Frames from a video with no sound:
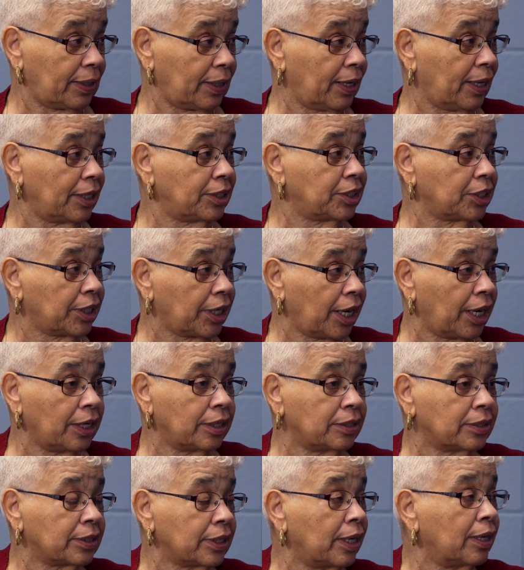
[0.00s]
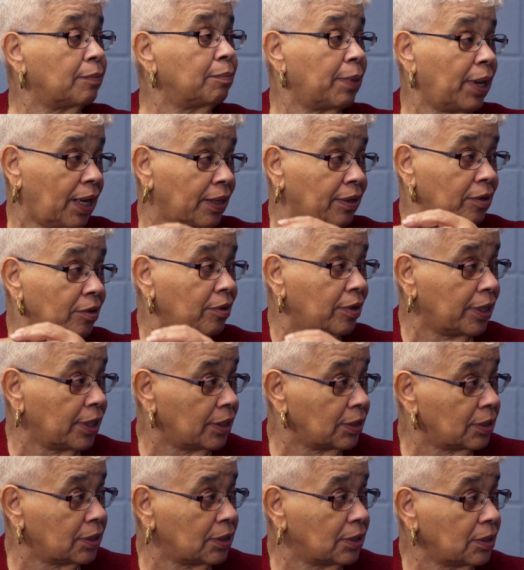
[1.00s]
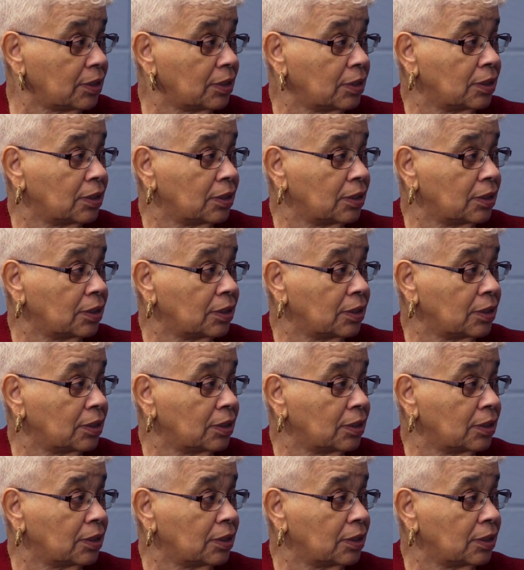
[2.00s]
educators and Matthew Henson.